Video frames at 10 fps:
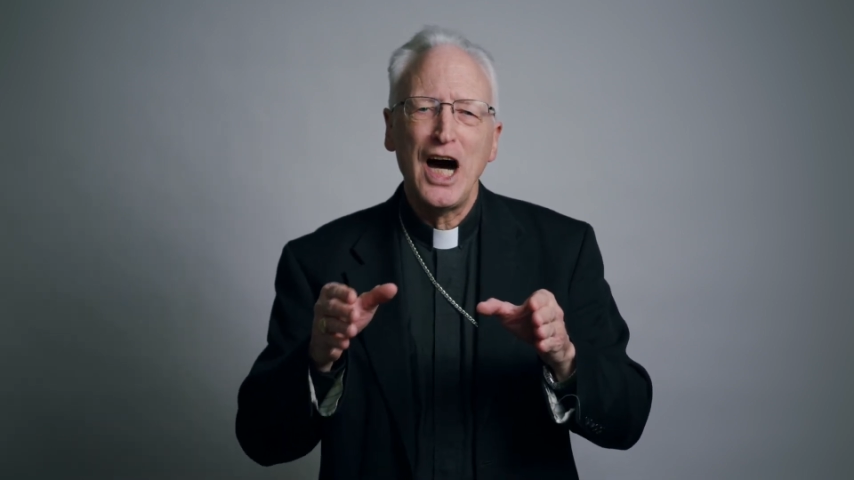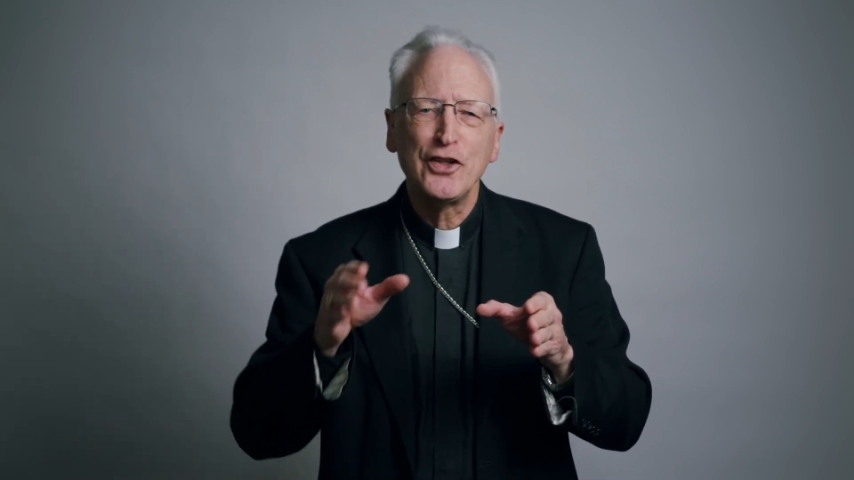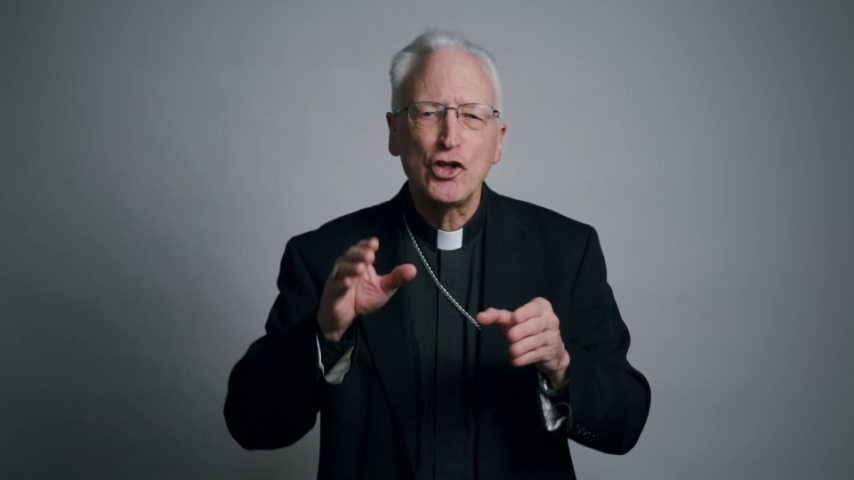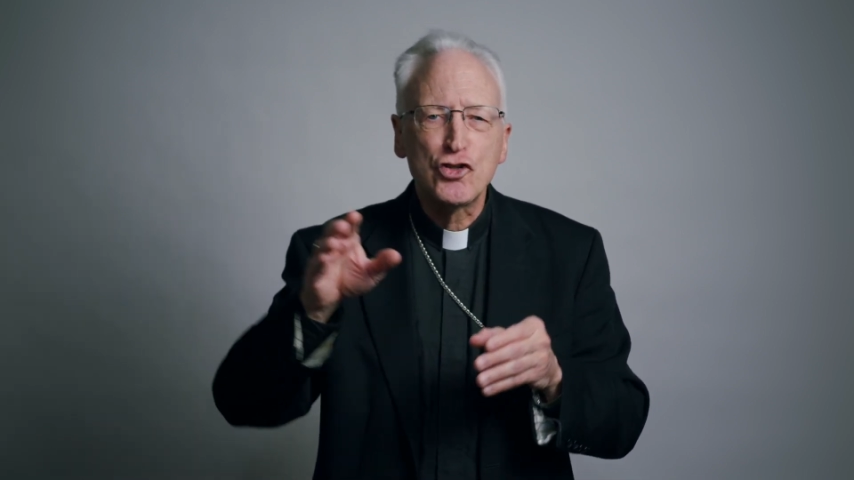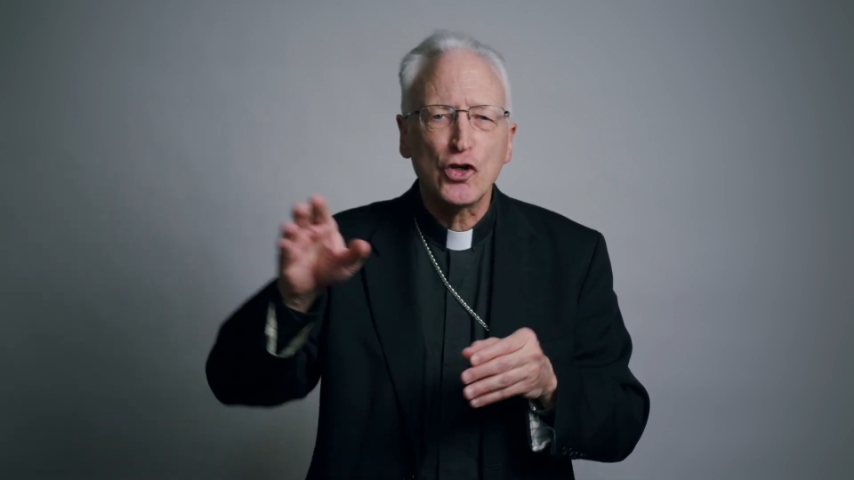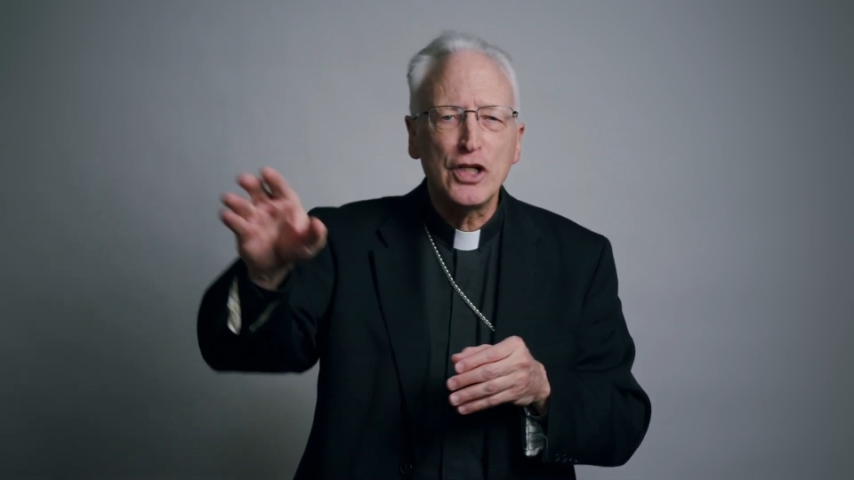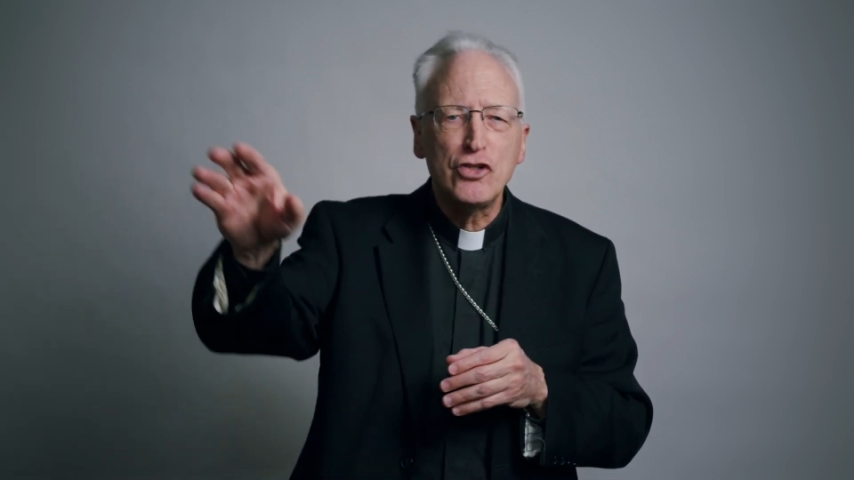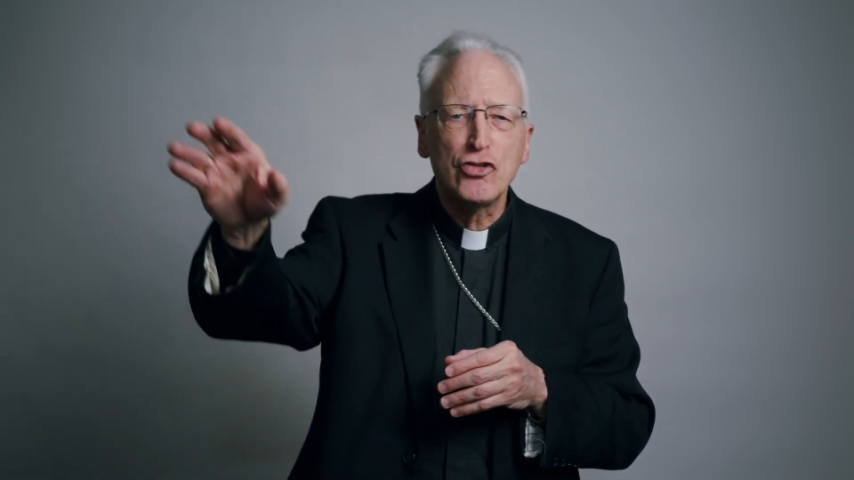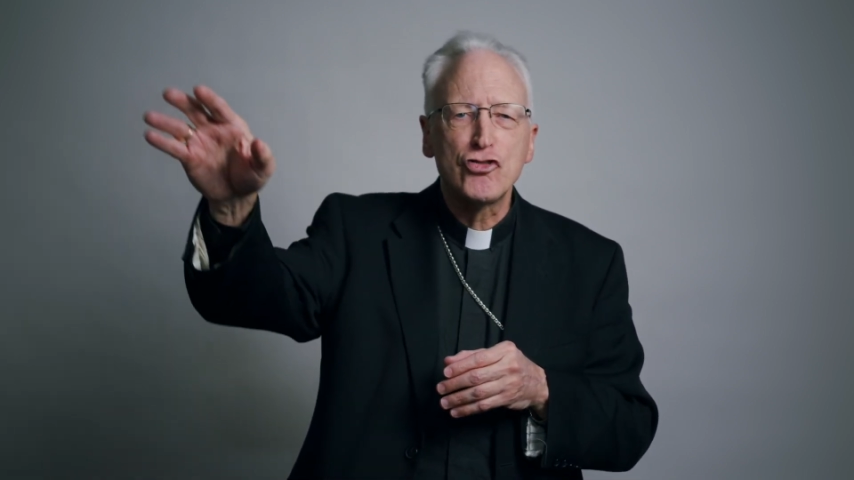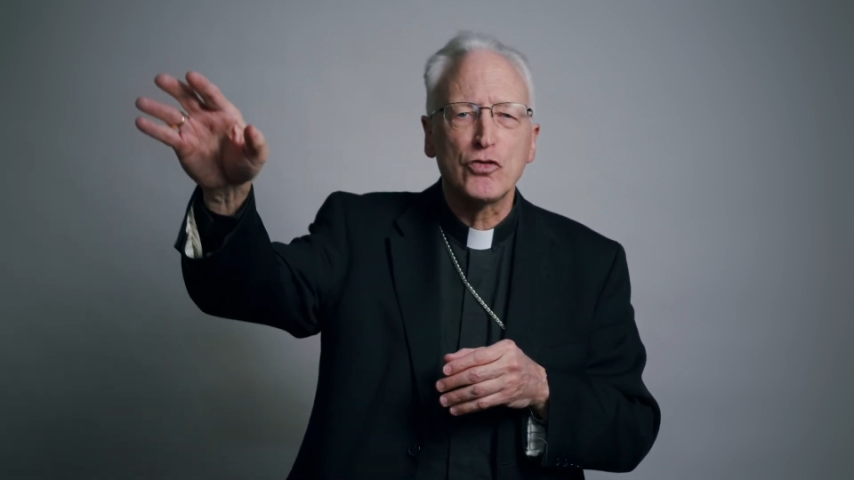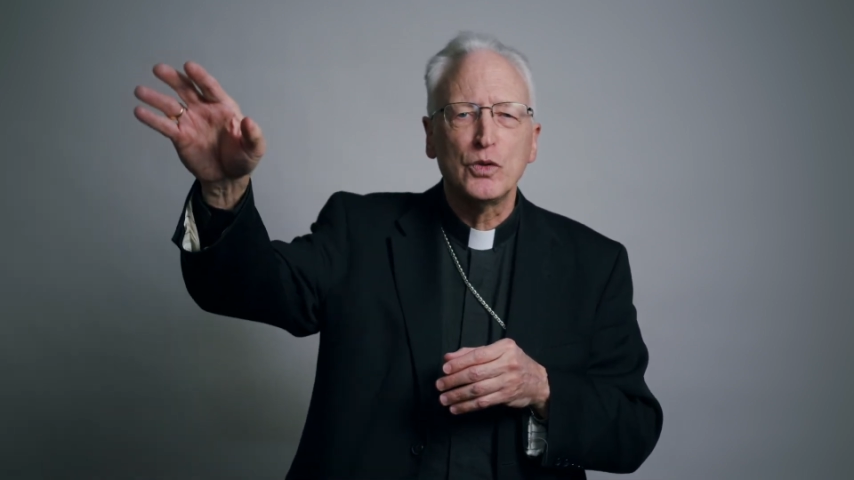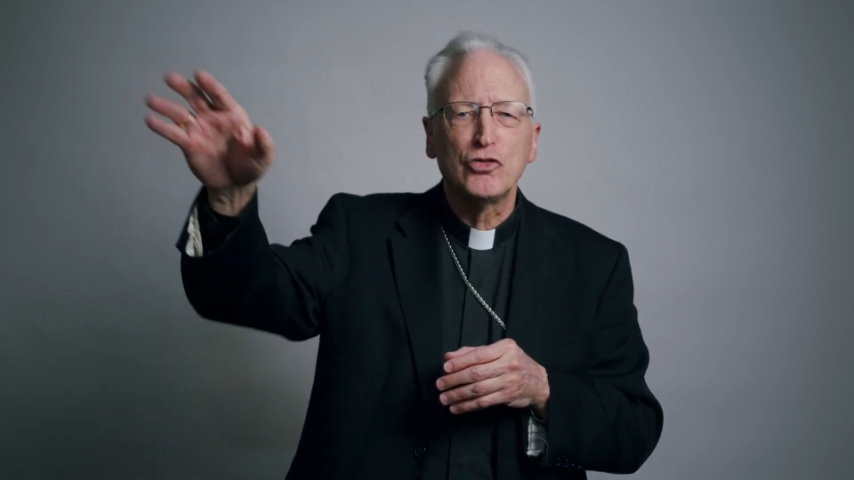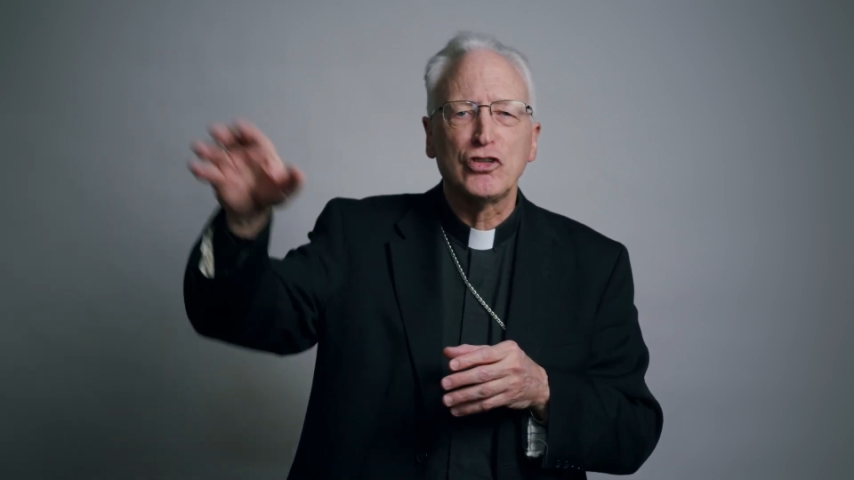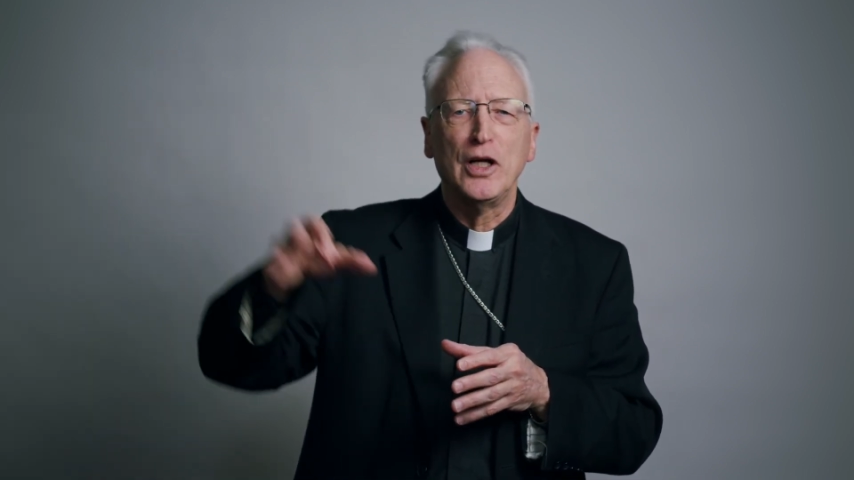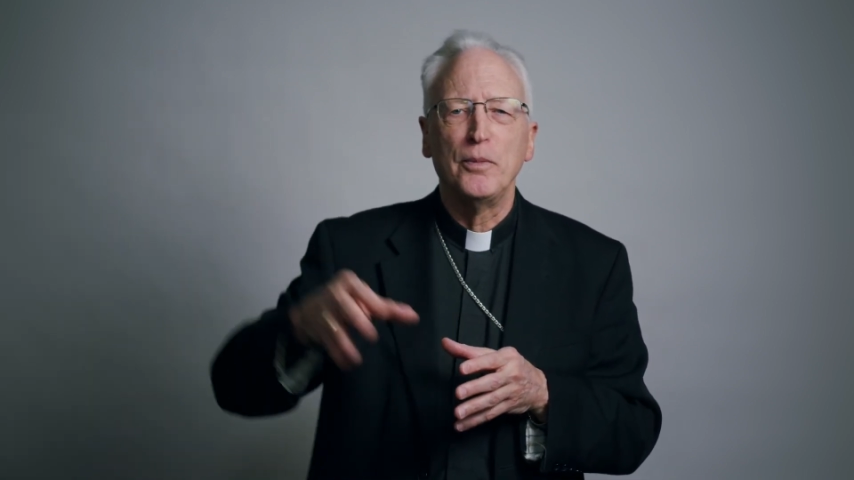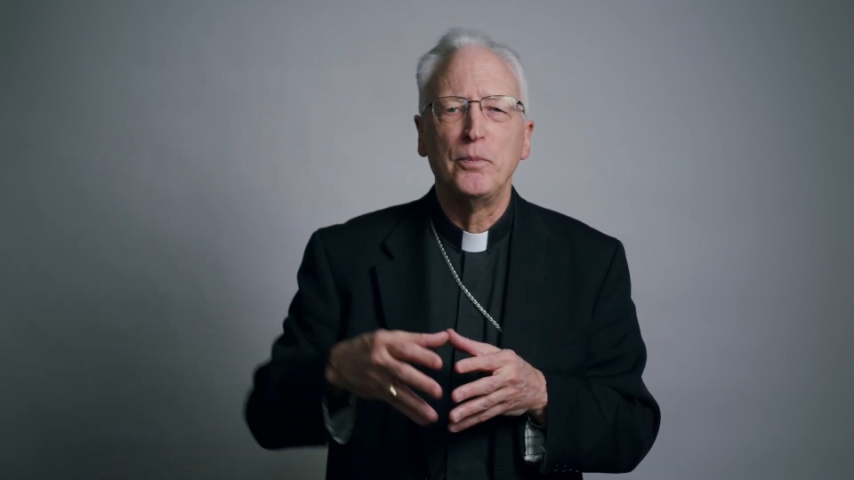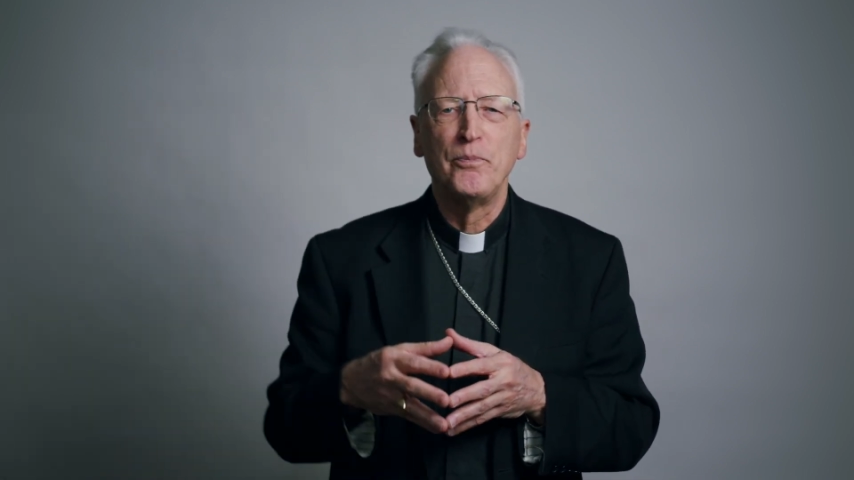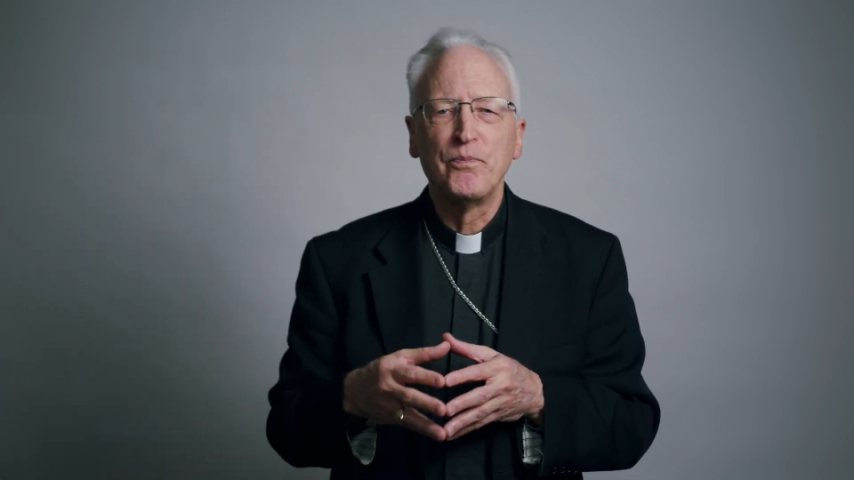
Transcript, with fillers: on the journey to Jerusalem.